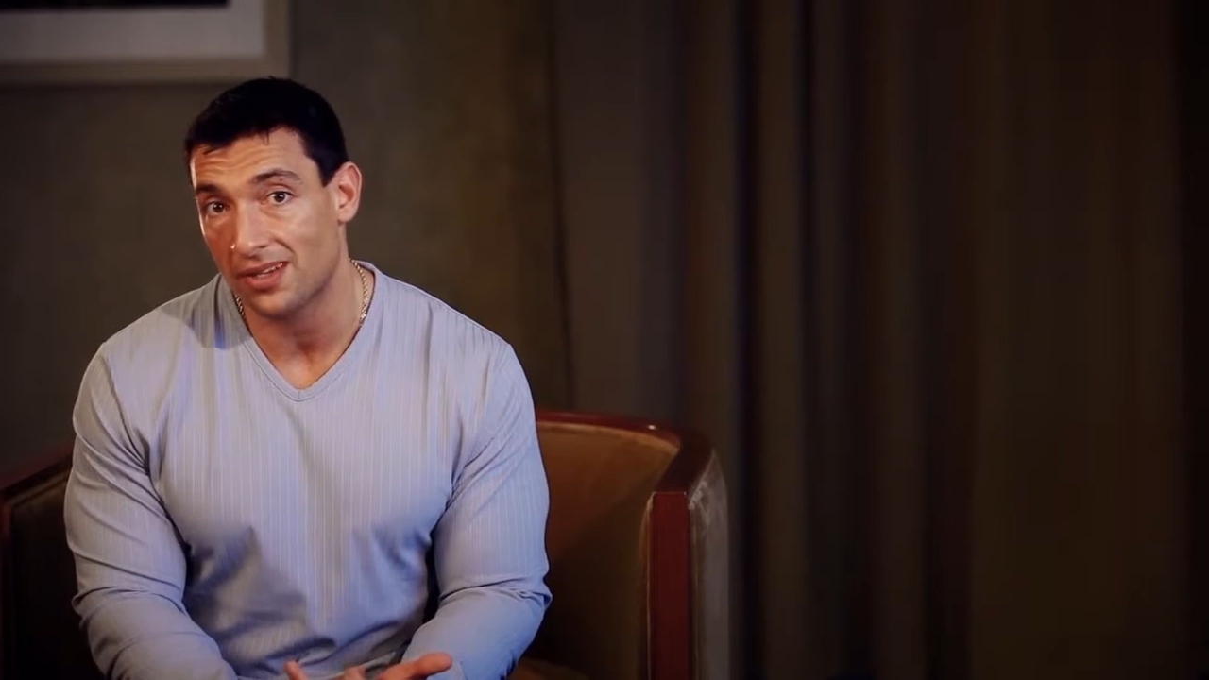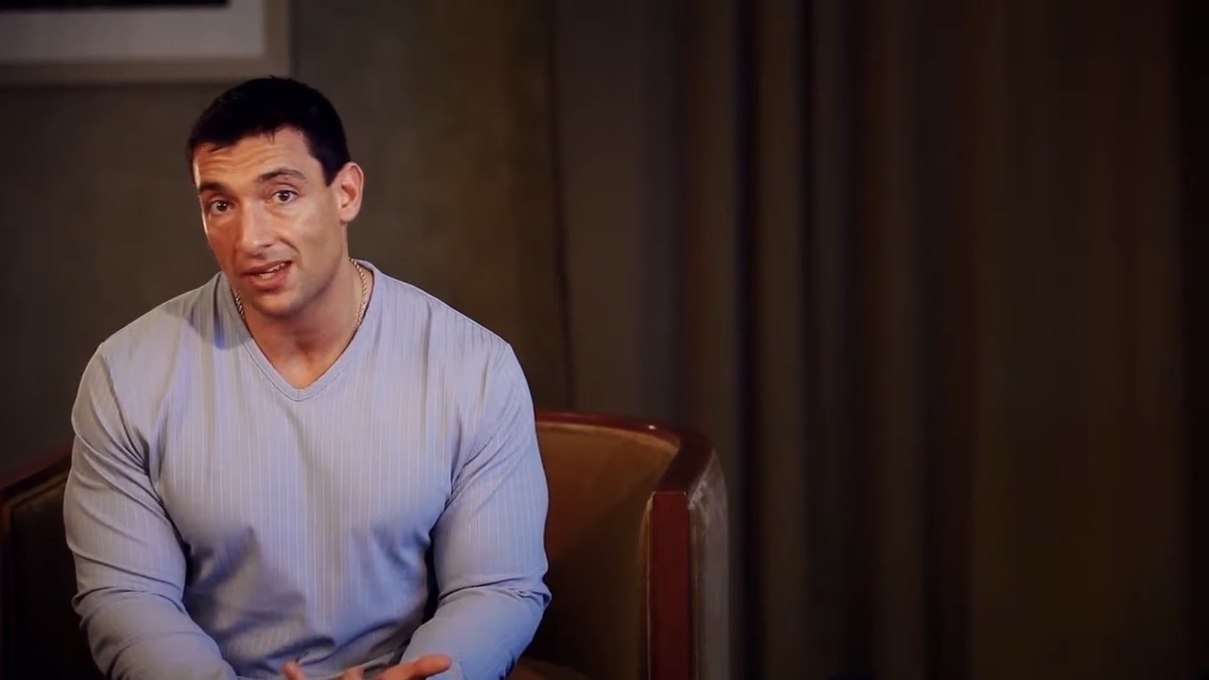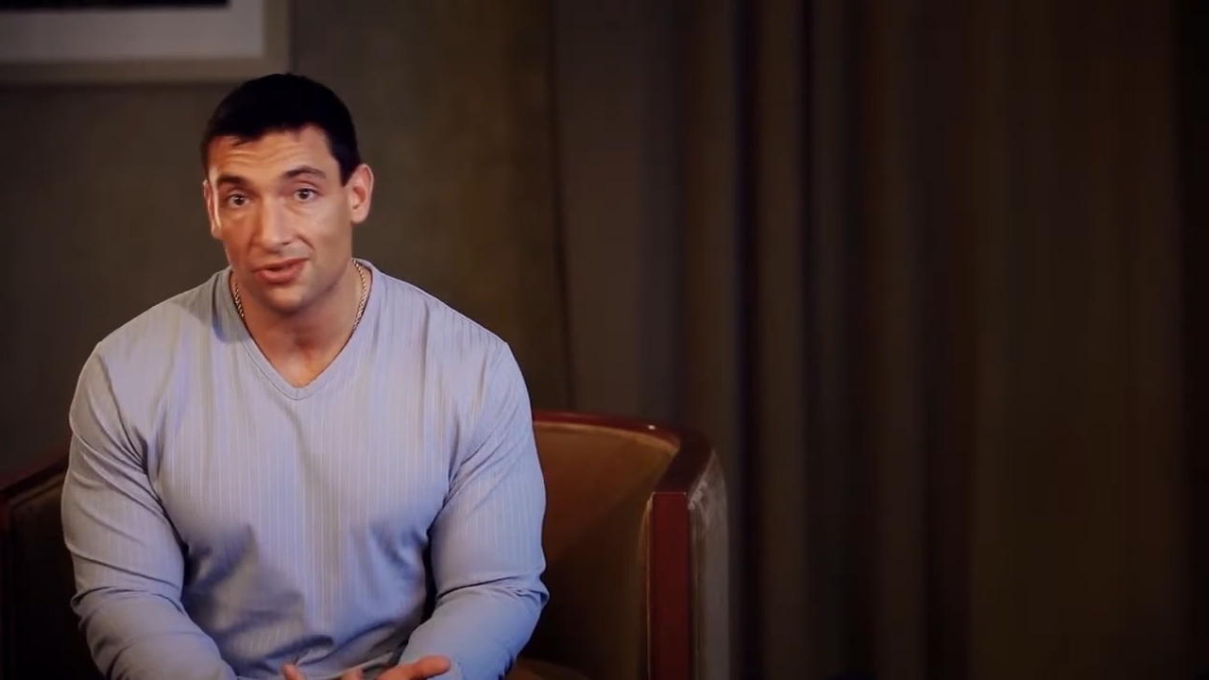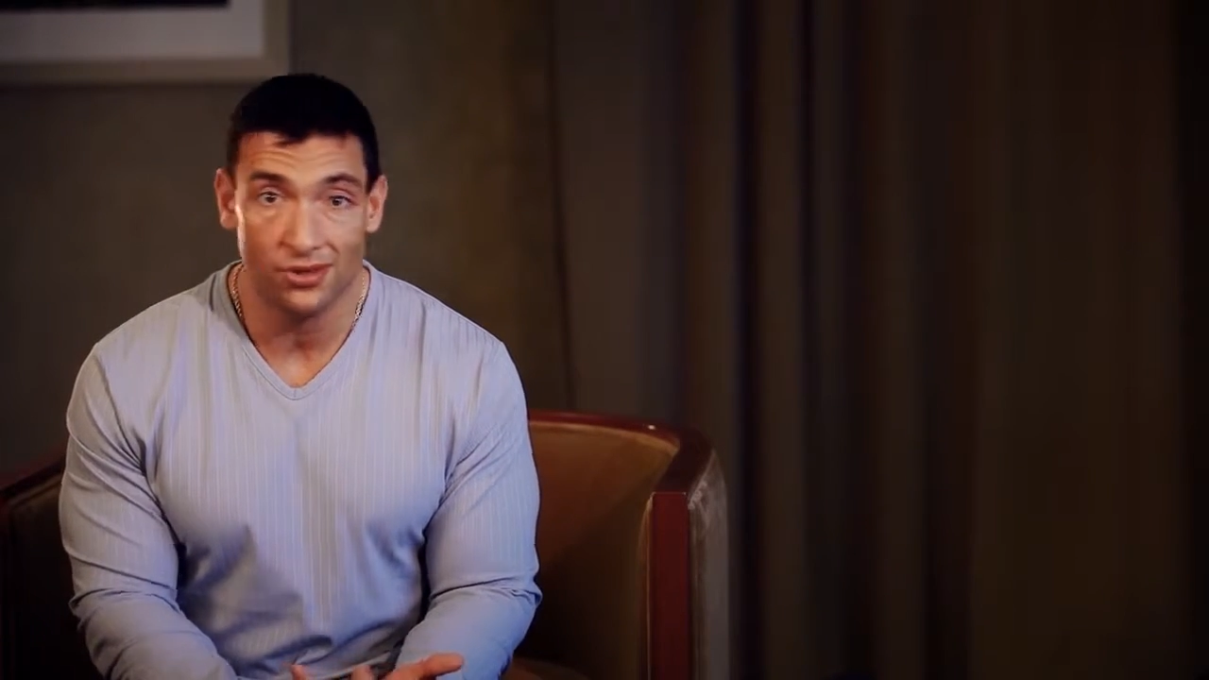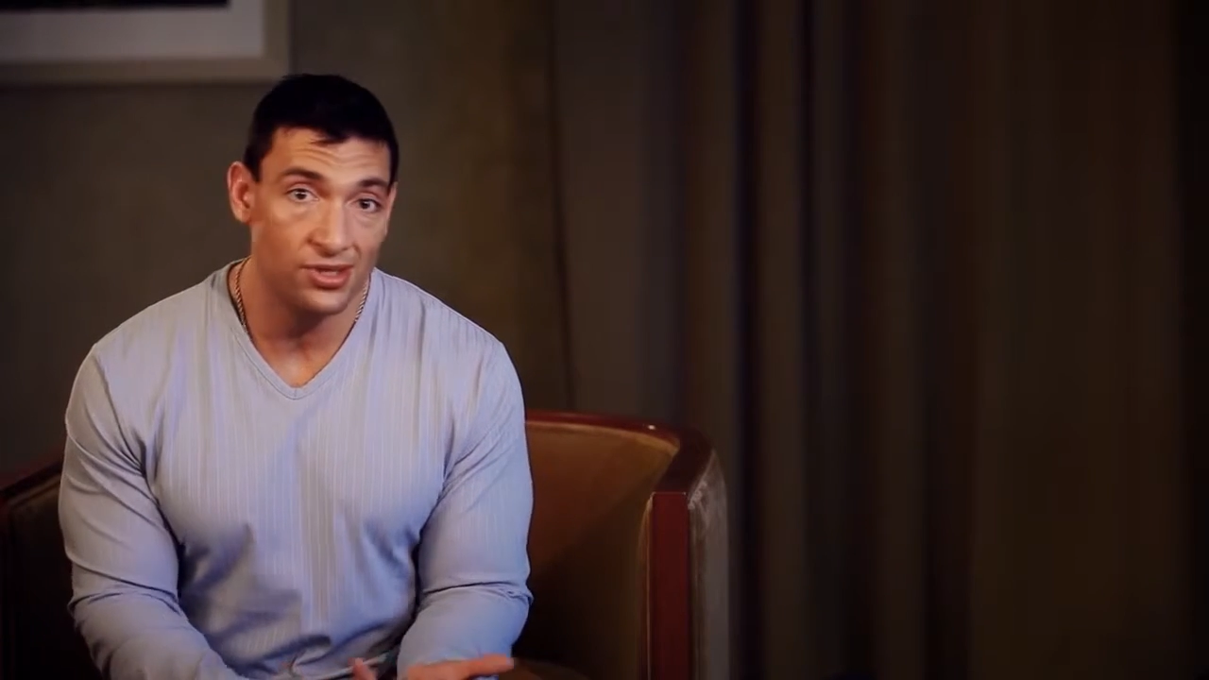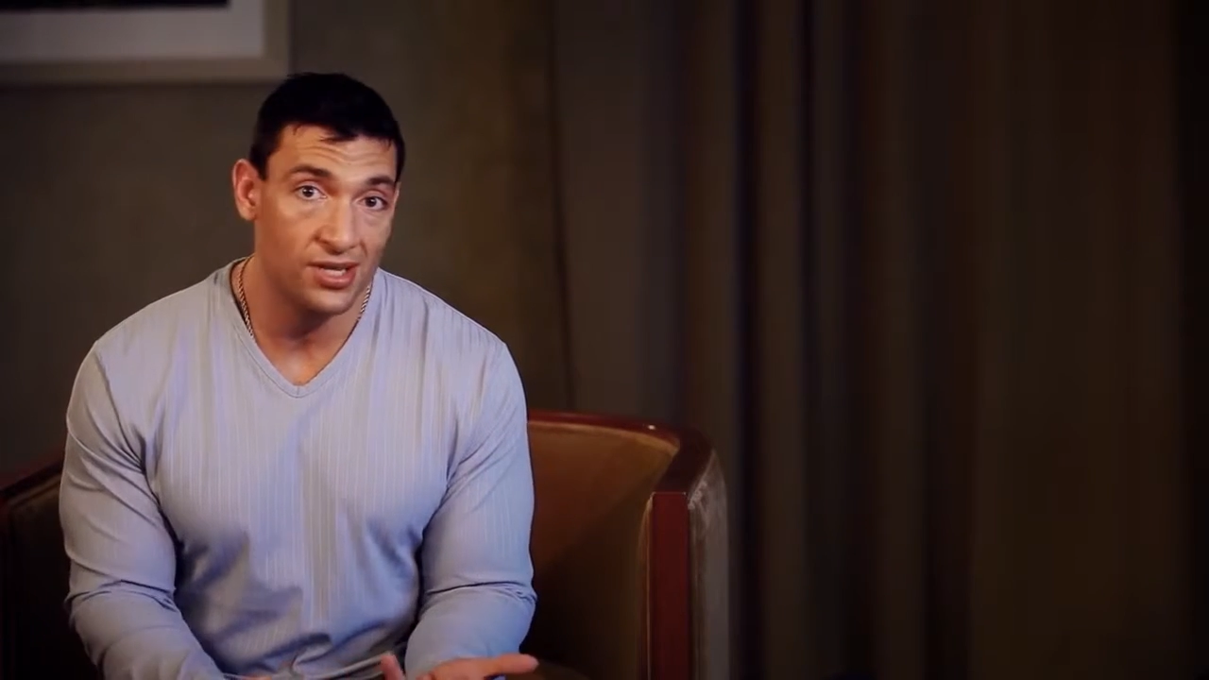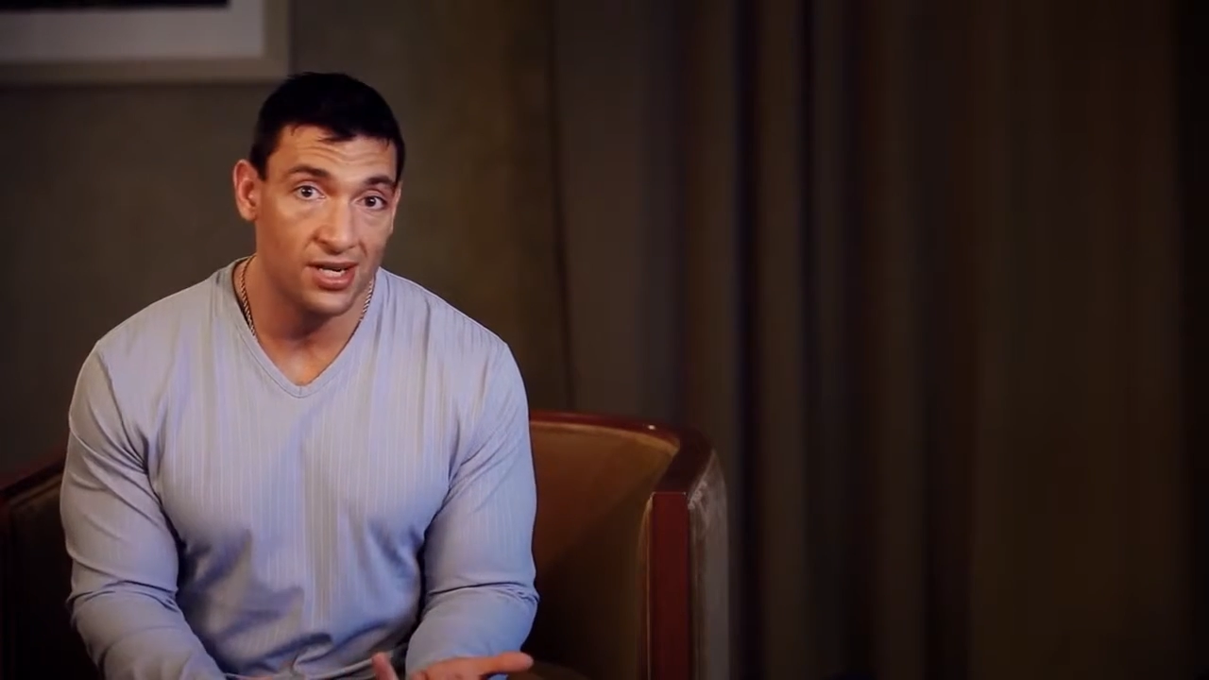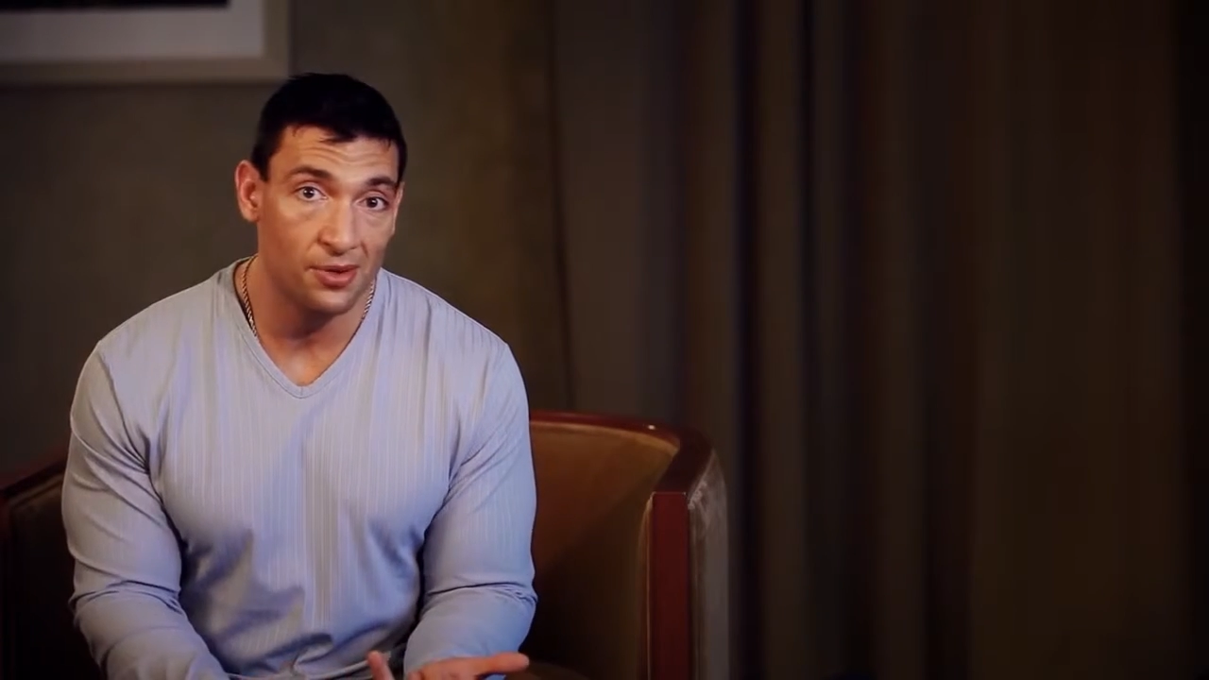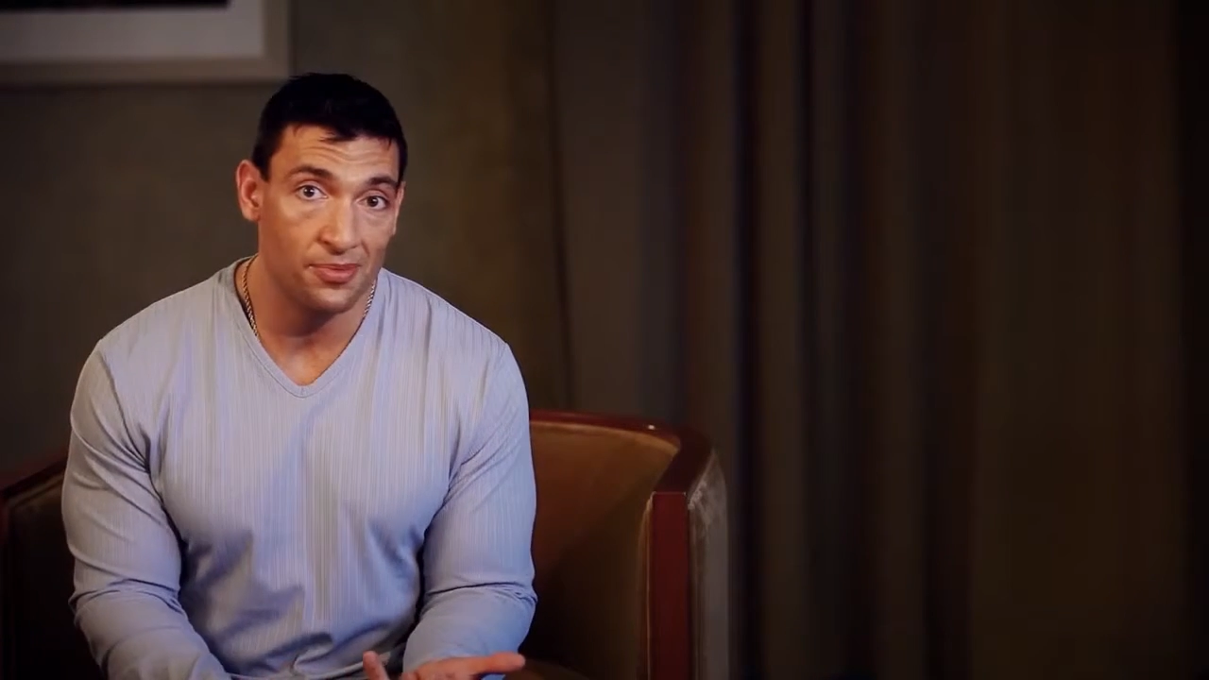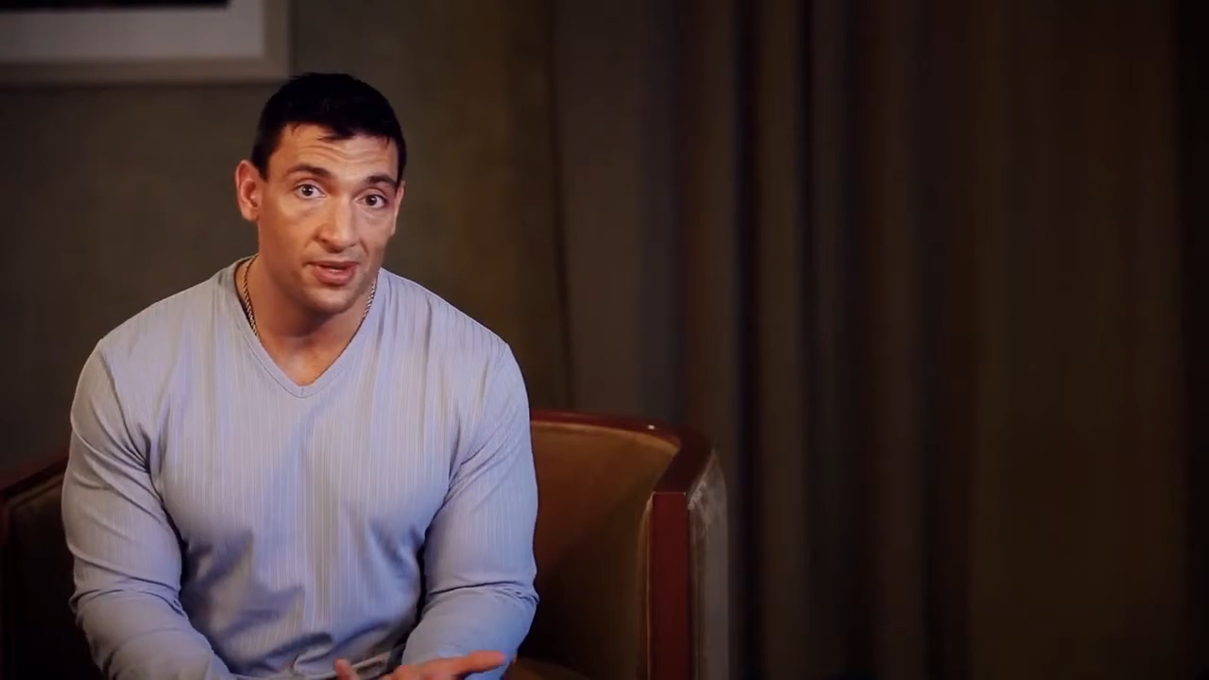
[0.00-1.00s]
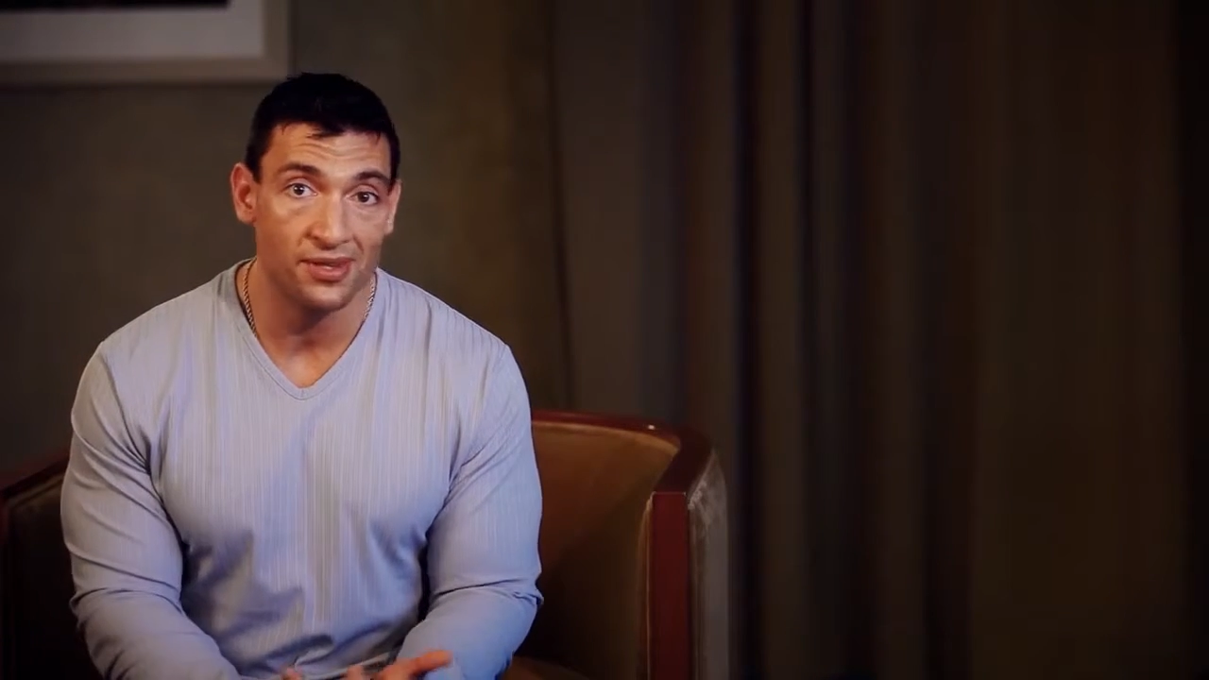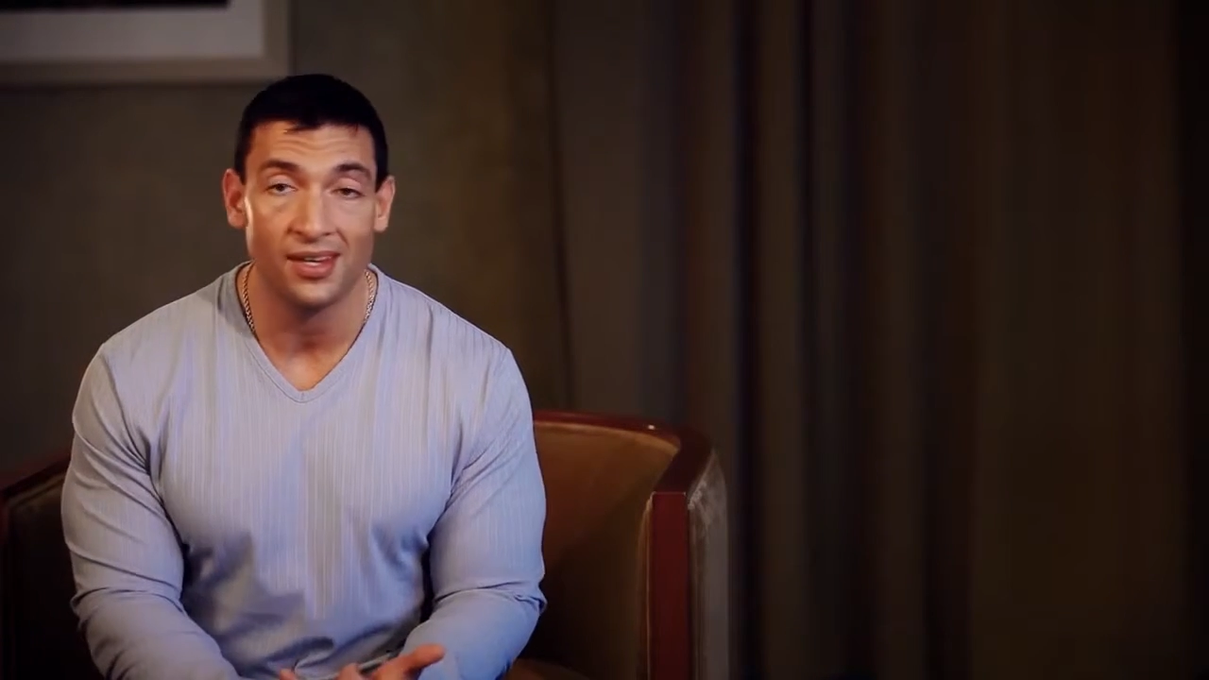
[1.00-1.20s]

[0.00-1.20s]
yes, or she could help with.